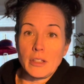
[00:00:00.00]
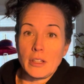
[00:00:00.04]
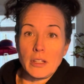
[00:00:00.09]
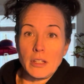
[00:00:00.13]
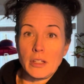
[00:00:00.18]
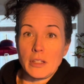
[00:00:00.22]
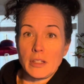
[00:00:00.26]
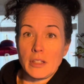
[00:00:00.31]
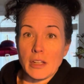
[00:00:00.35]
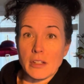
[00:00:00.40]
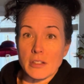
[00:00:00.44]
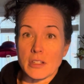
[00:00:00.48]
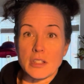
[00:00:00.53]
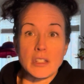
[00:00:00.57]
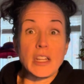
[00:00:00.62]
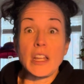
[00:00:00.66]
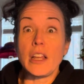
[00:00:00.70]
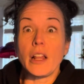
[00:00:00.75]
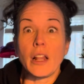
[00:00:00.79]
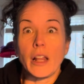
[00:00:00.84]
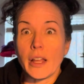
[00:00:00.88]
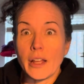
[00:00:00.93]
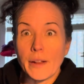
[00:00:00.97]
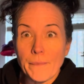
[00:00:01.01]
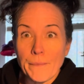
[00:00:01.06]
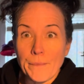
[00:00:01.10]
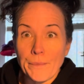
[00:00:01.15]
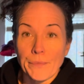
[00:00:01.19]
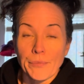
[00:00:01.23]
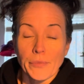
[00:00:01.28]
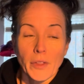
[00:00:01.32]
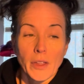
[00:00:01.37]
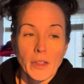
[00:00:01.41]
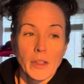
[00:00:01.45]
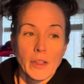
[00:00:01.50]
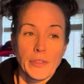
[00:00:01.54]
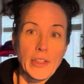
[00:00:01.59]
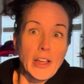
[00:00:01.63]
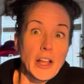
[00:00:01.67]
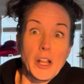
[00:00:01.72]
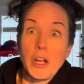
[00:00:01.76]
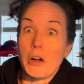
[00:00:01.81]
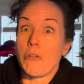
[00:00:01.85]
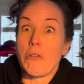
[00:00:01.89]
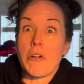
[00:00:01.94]
they'll steal it,
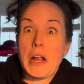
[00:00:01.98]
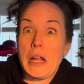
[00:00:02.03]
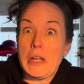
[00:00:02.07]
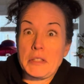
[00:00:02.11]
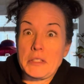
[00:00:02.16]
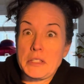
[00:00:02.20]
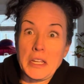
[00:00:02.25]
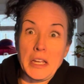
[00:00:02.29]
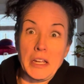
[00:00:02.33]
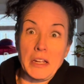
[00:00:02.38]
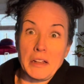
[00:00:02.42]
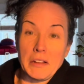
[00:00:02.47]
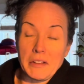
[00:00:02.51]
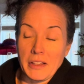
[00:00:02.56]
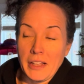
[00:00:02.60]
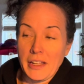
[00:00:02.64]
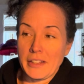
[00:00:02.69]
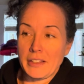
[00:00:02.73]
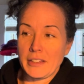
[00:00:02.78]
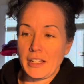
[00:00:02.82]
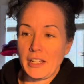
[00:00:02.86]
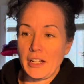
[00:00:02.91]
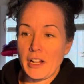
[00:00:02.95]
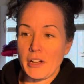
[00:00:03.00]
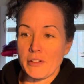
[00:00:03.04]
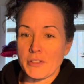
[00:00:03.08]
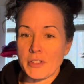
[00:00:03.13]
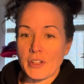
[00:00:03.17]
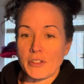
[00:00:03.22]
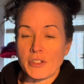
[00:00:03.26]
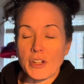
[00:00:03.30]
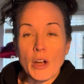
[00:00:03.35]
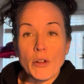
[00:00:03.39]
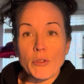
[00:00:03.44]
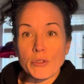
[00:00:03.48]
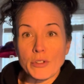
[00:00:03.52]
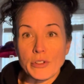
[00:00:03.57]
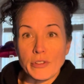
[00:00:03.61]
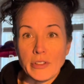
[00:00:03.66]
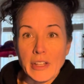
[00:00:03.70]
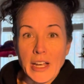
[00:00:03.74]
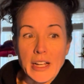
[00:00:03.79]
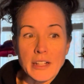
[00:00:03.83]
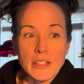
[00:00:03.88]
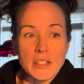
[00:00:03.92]
they'll erase it, so don't do
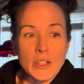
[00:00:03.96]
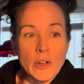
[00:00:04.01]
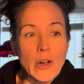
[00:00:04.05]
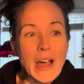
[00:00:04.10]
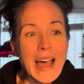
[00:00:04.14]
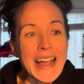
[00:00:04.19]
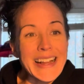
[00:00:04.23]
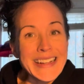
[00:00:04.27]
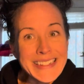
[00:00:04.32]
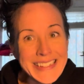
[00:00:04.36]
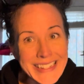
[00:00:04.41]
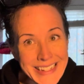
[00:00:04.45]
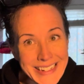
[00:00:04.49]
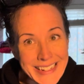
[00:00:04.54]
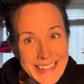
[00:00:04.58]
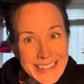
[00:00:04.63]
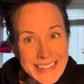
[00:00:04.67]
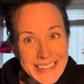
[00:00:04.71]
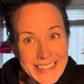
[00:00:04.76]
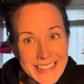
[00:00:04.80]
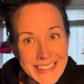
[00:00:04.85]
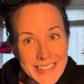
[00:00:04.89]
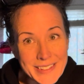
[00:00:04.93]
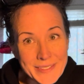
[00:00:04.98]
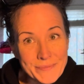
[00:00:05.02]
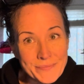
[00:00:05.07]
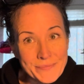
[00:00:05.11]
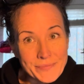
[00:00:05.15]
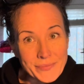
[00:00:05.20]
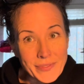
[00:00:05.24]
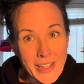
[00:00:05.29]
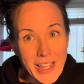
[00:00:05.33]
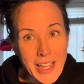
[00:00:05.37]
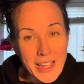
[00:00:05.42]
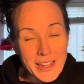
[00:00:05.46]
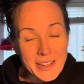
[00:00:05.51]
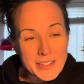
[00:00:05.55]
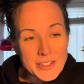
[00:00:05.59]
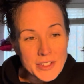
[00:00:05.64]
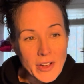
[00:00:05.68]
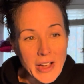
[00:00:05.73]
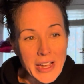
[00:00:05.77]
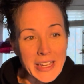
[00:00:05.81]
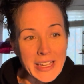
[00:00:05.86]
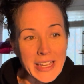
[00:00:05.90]
that. So I didn't. Okay,
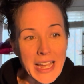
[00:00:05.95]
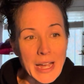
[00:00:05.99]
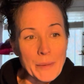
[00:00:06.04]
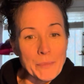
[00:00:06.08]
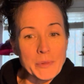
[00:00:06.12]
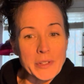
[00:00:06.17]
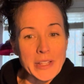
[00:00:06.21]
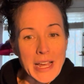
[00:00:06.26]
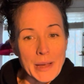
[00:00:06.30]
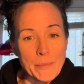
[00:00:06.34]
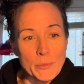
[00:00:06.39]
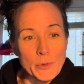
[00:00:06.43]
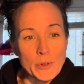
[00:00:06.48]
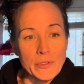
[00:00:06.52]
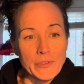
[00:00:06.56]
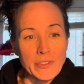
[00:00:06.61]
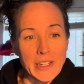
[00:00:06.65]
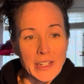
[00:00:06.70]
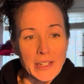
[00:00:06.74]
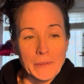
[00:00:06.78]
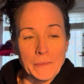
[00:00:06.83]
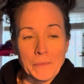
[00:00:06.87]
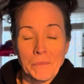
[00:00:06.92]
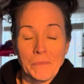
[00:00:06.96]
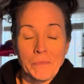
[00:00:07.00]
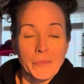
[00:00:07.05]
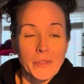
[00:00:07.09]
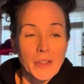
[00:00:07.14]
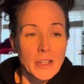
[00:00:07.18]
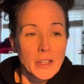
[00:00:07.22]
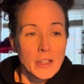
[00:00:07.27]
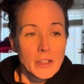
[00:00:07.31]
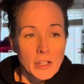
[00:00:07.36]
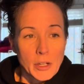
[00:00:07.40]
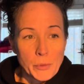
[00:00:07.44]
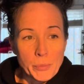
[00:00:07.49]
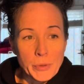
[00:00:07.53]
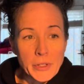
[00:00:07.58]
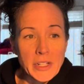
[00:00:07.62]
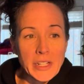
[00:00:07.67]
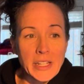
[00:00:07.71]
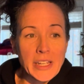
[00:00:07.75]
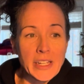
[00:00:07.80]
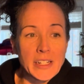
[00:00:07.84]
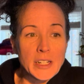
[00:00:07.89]
so I kept that movie
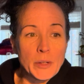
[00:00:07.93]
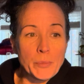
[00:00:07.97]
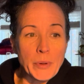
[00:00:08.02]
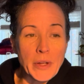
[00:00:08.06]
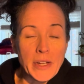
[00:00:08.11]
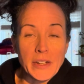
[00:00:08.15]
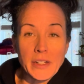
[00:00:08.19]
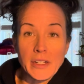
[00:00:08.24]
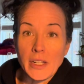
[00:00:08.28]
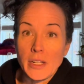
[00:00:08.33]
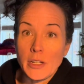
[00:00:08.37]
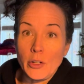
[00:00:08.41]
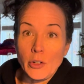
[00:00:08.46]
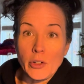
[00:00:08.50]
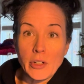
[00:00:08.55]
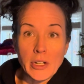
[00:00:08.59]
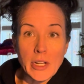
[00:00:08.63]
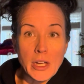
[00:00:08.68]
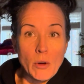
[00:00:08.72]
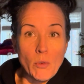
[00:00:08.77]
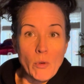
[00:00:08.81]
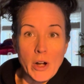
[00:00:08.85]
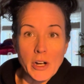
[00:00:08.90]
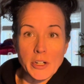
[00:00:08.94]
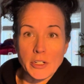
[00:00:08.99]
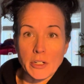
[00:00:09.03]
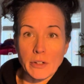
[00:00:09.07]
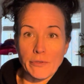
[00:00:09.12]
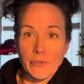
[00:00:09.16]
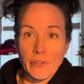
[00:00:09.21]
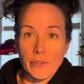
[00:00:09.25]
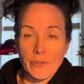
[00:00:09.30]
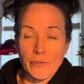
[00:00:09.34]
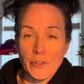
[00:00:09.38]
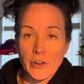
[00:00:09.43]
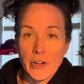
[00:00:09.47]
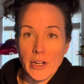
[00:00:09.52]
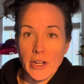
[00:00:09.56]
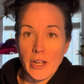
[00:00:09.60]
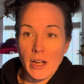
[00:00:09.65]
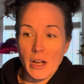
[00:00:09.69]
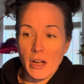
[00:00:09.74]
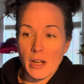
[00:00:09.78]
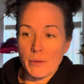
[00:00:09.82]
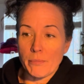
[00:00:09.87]
completely independent. You can now watch it for
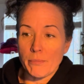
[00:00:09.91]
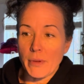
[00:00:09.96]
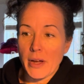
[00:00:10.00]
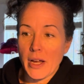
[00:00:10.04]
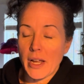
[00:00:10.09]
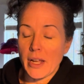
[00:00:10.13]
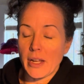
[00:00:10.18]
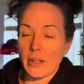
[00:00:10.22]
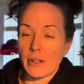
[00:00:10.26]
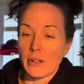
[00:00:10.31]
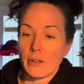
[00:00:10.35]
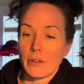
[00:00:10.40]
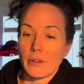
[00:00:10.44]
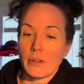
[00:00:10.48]
free on my